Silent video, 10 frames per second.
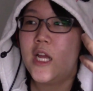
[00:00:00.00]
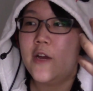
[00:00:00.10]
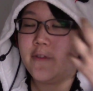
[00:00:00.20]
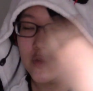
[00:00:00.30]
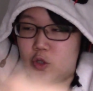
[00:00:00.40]

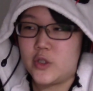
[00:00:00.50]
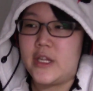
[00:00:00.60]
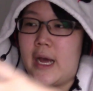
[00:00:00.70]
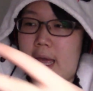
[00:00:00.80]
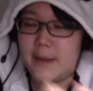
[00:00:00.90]
for
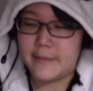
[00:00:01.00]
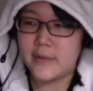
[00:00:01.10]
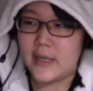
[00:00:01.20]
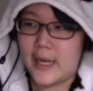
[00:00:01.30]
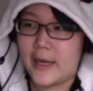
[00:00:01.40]
Junna
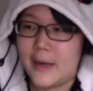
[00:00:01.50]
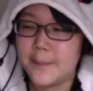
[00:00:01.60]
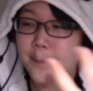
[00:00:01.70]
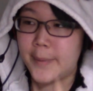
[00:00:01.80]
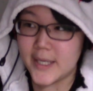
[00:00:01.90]
and Nana,
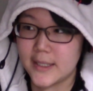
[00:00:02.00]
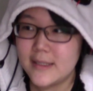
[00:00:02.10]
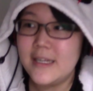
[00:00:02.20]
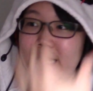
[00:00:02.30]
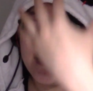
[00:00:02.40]
but
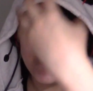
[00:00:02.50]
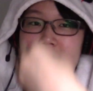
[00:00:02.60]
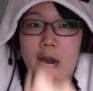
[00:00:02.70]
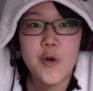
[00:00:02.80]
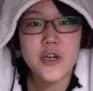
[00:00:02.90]
the
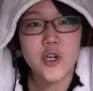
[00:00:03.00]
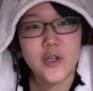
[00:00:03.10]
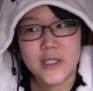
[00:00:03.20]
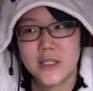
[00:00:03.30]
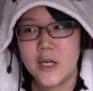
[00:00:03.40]
character
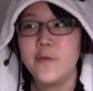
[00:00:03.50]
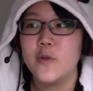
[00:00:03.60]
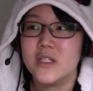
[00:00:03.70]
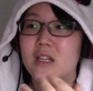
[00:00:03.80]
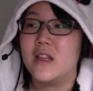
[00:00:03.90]
itself
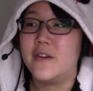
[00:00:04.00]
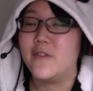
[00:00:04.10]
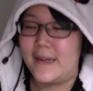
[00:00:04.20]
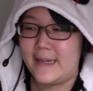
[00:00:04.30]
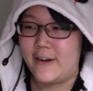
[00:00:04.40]
was a
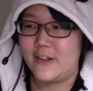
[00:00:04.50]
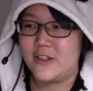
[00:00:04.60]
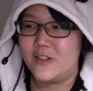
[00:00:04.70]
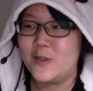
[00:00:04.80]
love-like character.